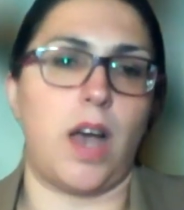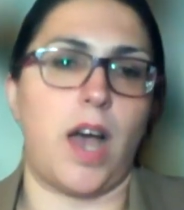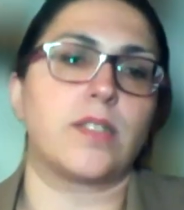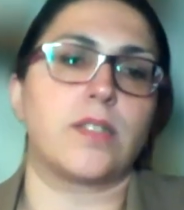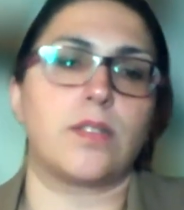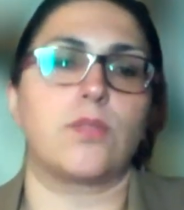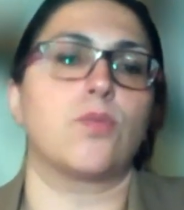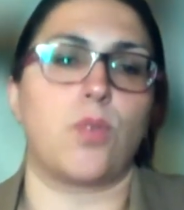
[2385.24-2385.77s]

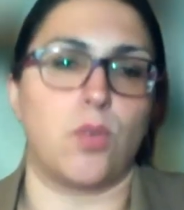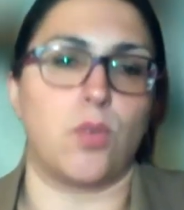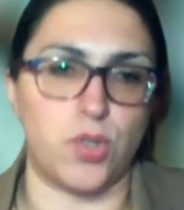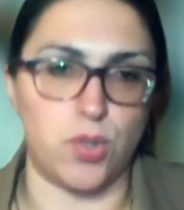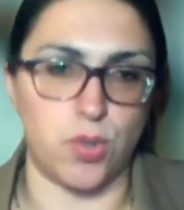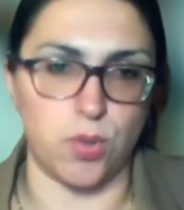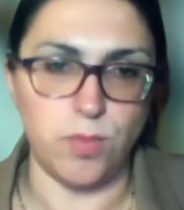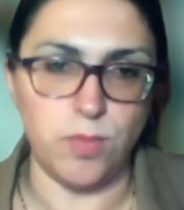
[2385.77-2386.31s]
asked to
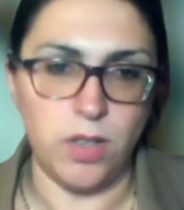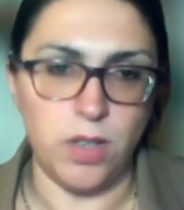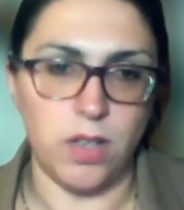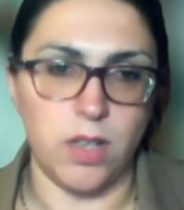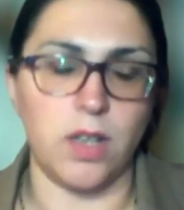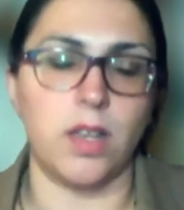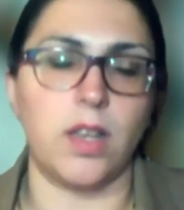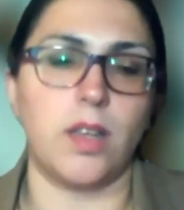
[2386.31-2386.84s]
consume,
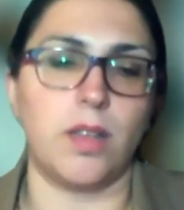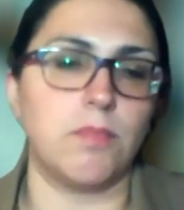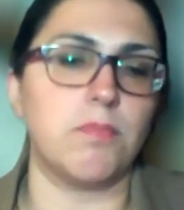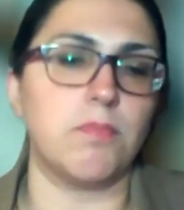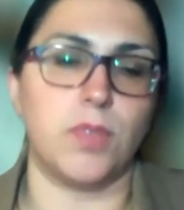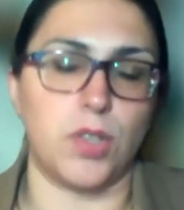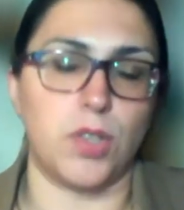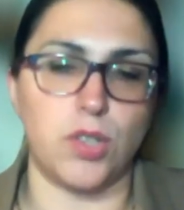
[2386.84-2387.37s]

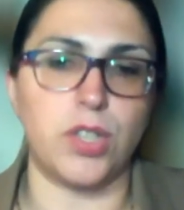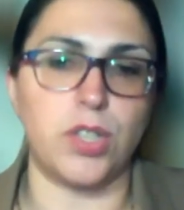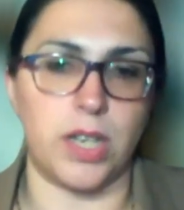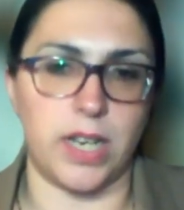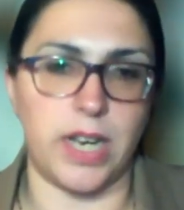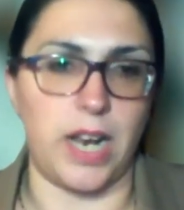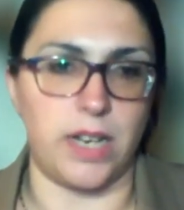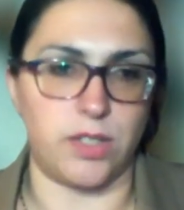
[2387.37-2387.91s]
you're
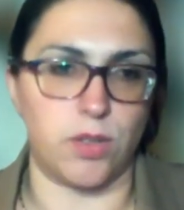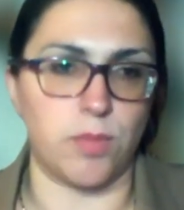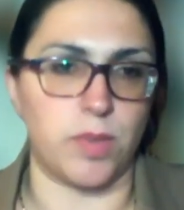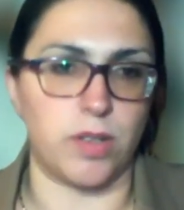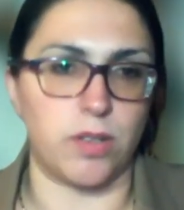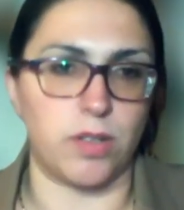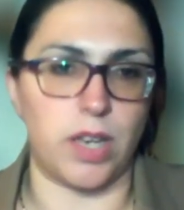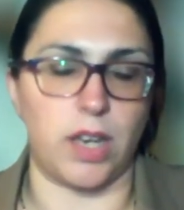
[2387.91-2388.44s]
still a
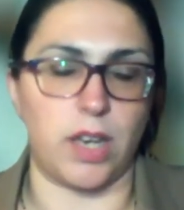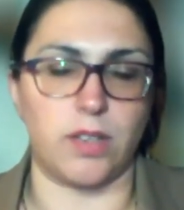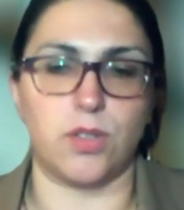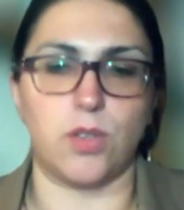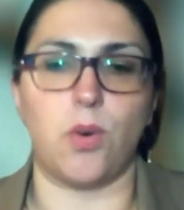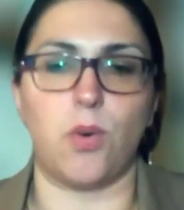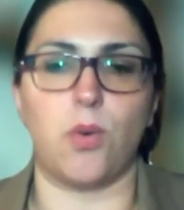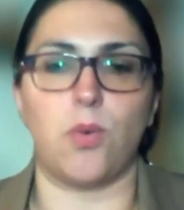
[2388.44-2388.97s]
customer. Okay,
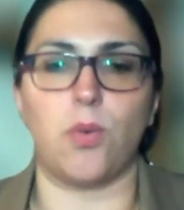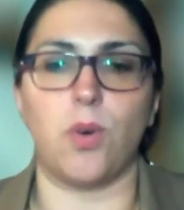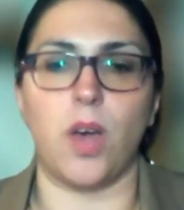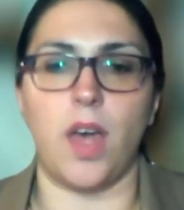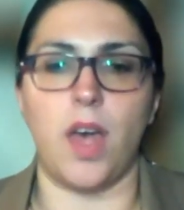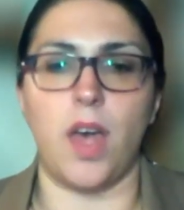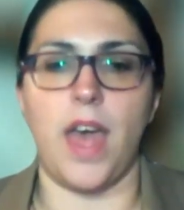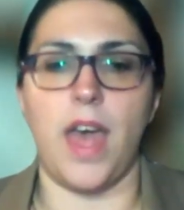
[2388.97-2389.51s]
so
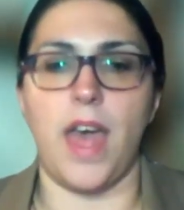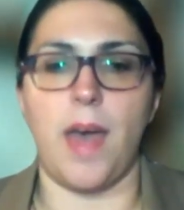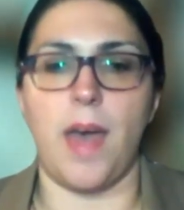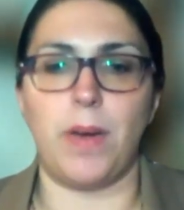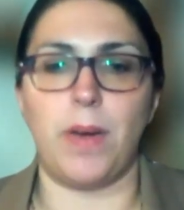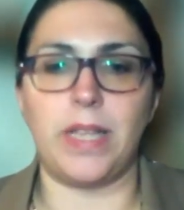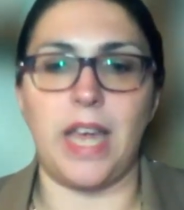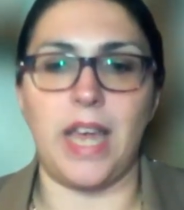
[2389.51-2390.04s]

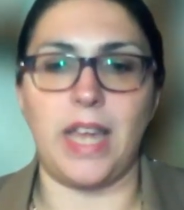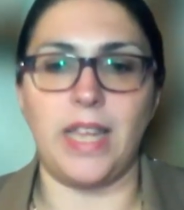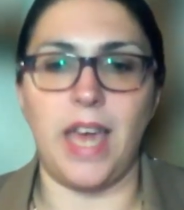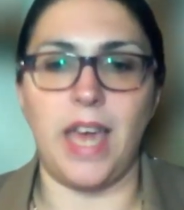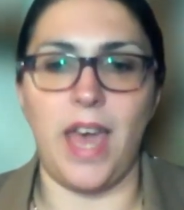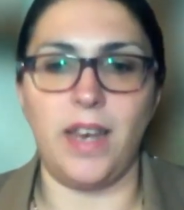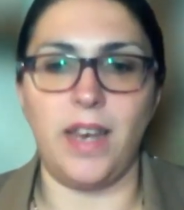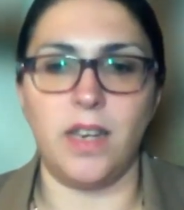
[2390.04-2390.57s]
but
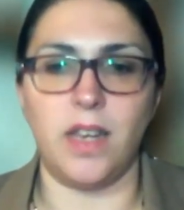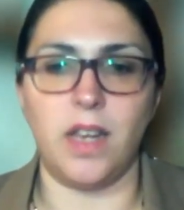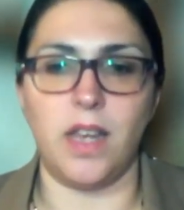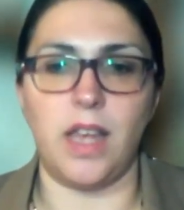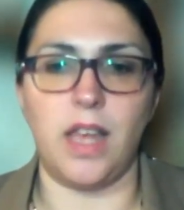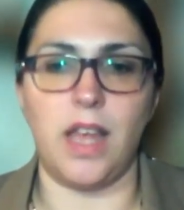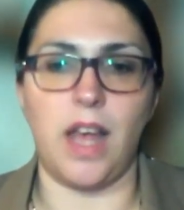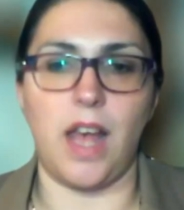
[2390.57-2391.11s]
again,
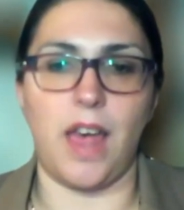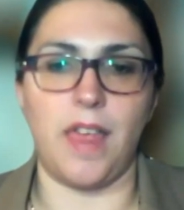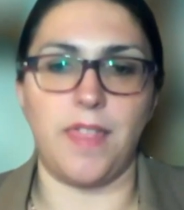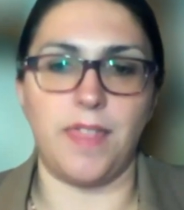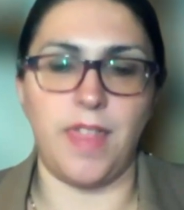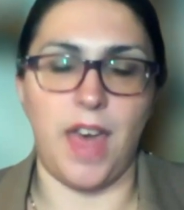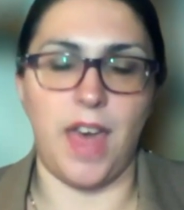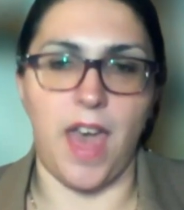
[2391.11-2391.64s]

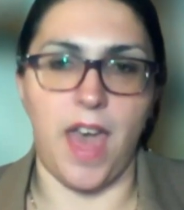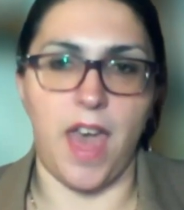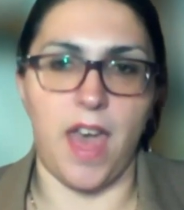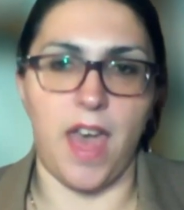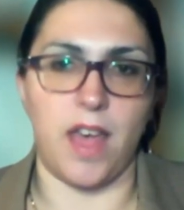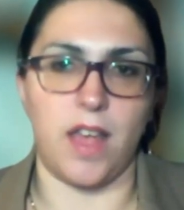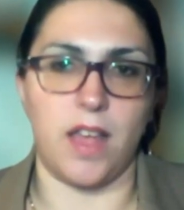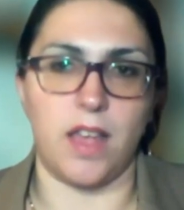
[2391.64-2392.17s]
the
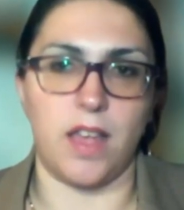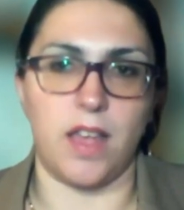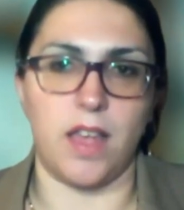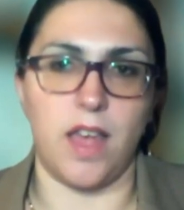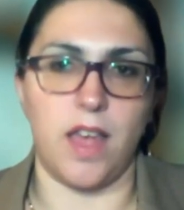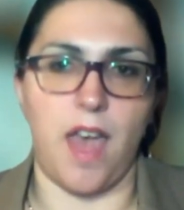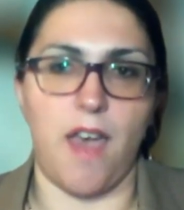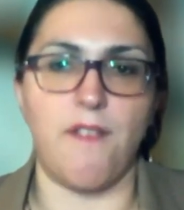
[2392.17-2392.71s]

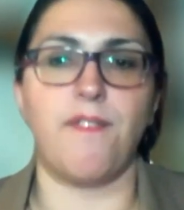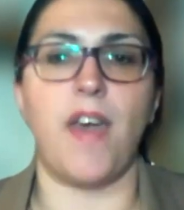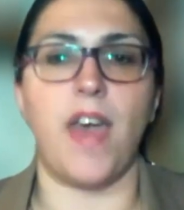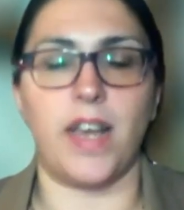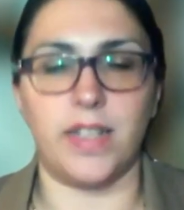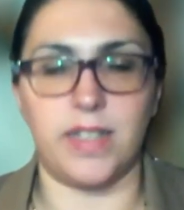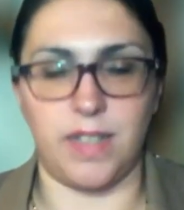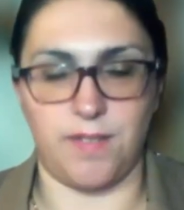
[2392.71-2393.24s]

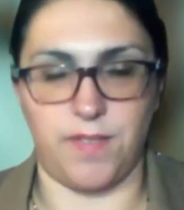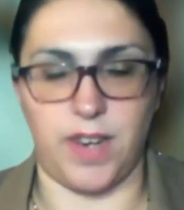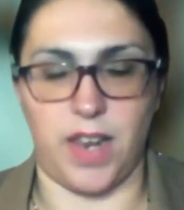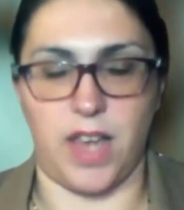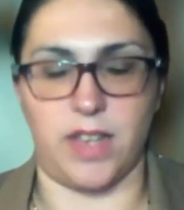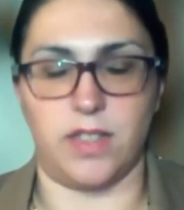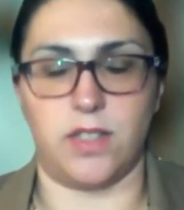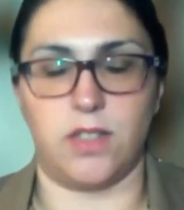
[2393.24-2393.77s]

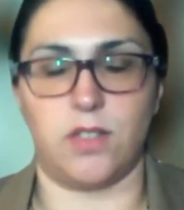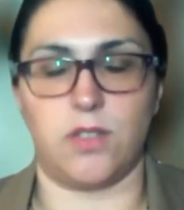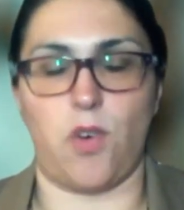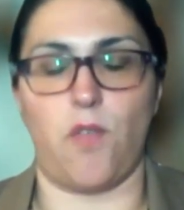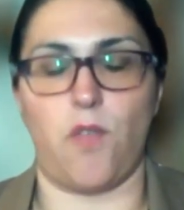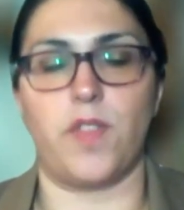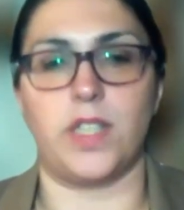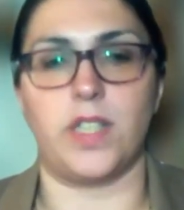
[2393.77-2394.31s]
effectiveness
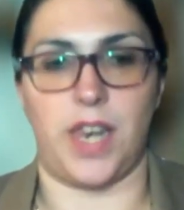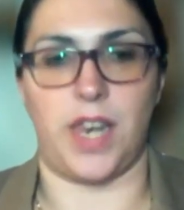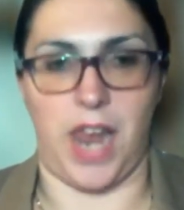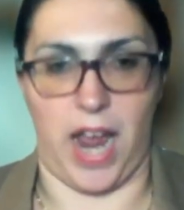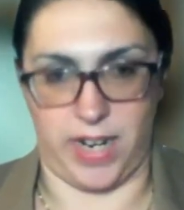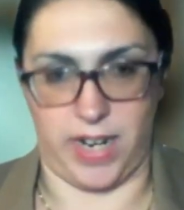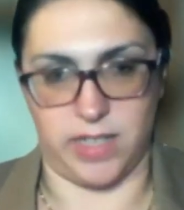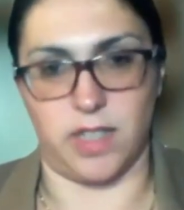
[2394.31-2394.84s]
of this
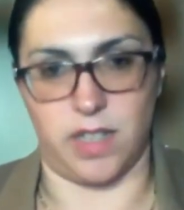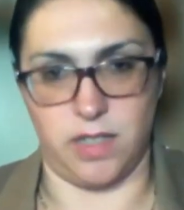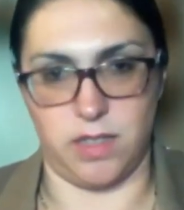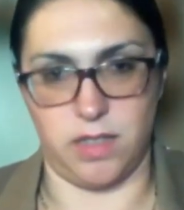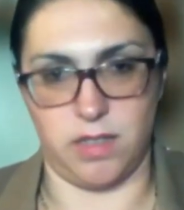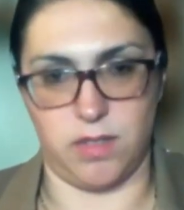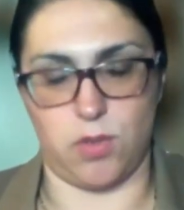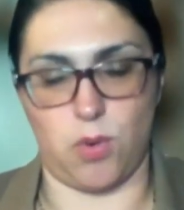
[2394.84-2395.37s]
analysis.
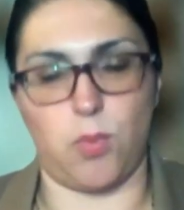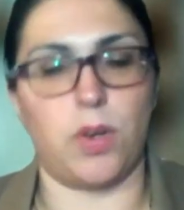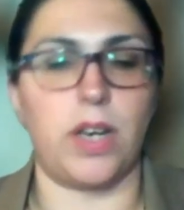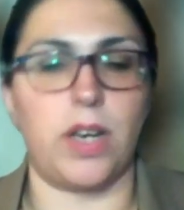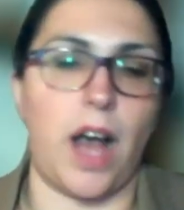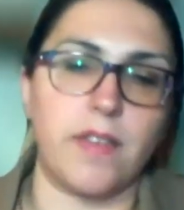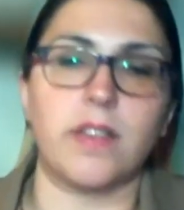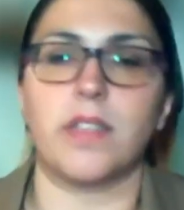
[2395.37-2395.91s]
So we
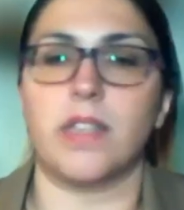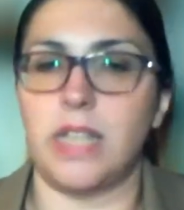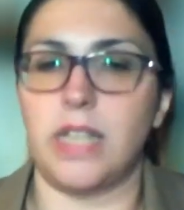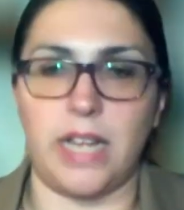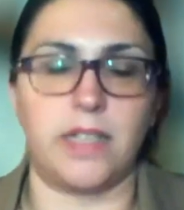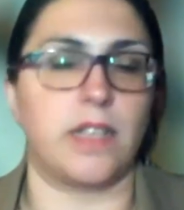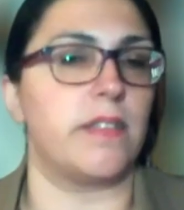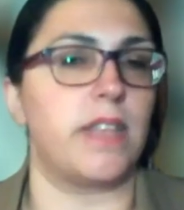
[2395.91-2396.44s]
gather the
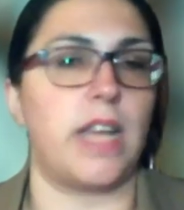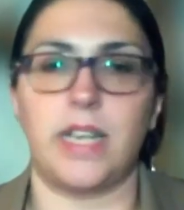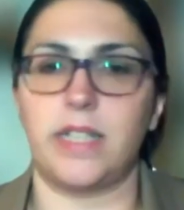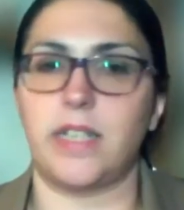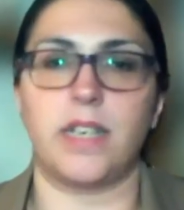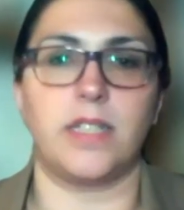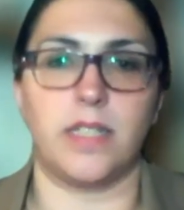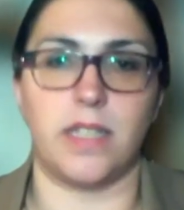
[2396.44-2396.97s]
data.
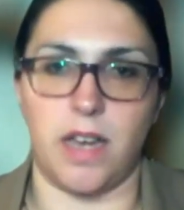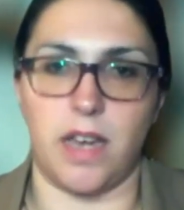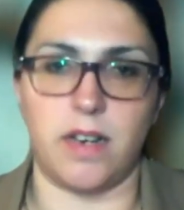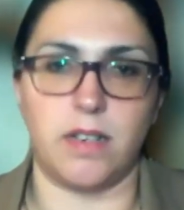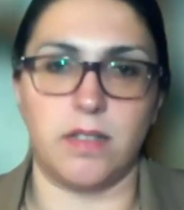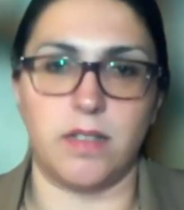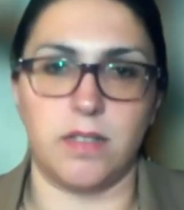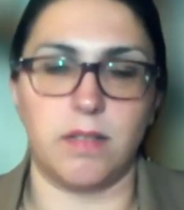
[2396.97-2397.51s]
Data is
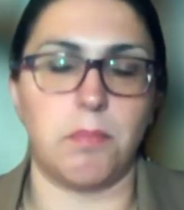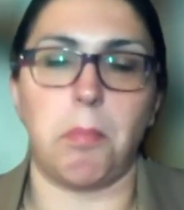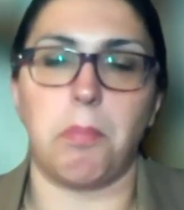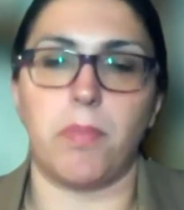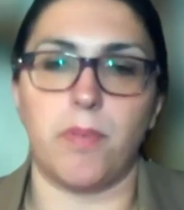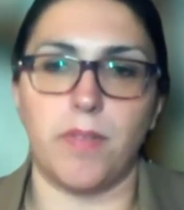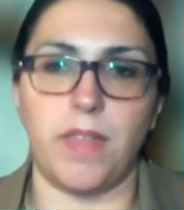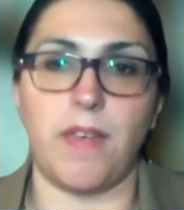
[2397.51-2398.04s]
there.
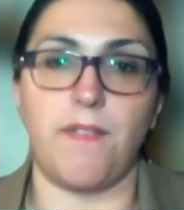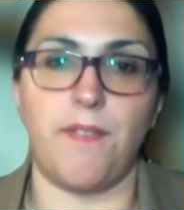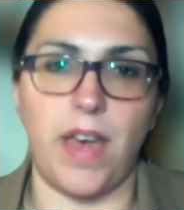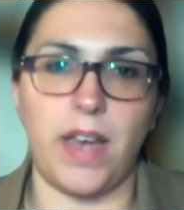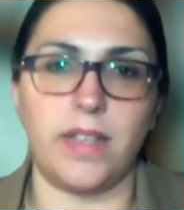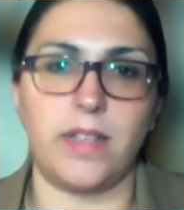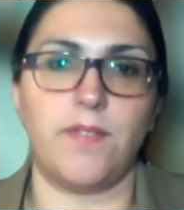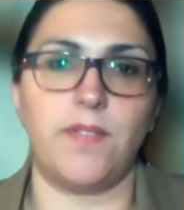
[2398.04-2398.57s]
The
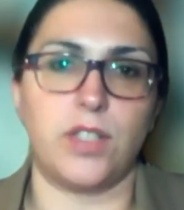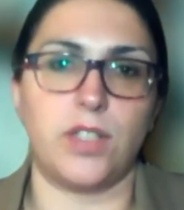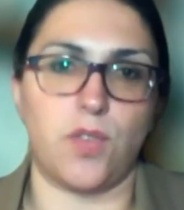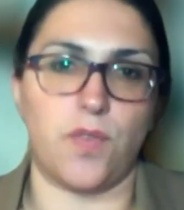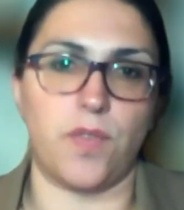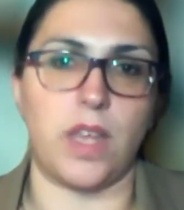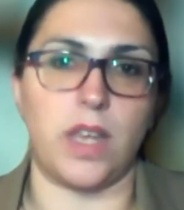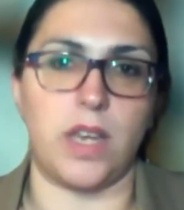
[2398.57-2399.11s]
effectiveness
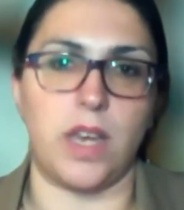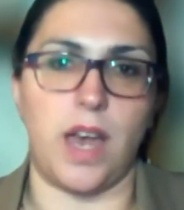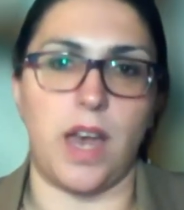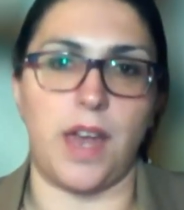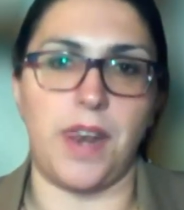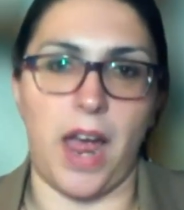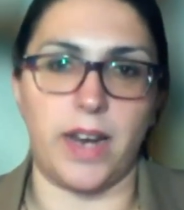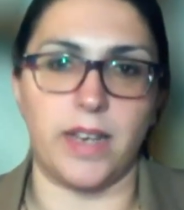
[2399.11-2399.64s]
of the
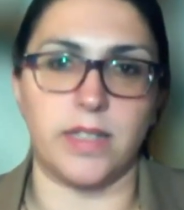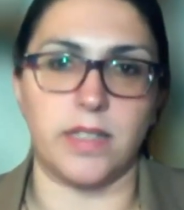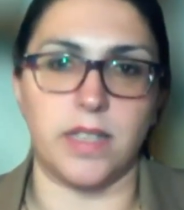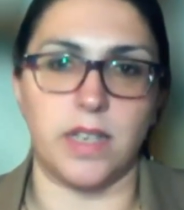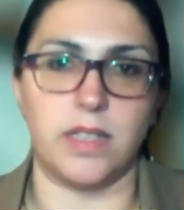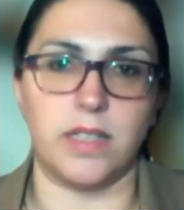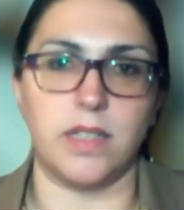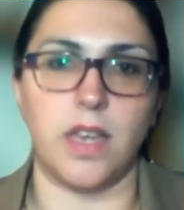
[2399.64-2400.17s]

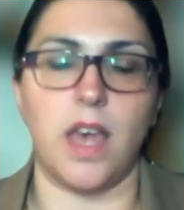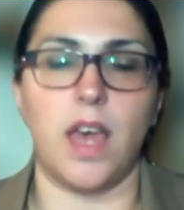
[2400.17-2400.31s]
analysis